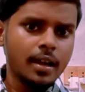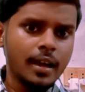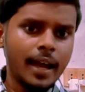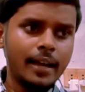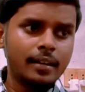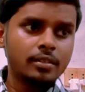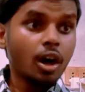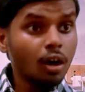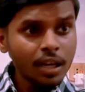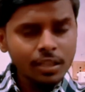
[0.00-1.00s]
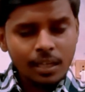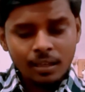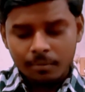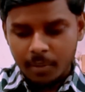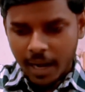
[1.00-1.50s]
And the only
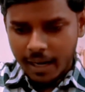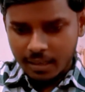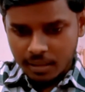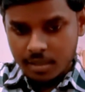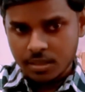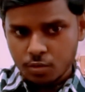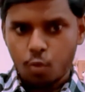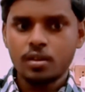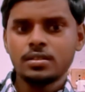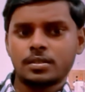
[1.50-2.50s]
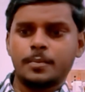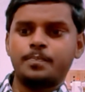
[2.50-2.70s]
thing behind this was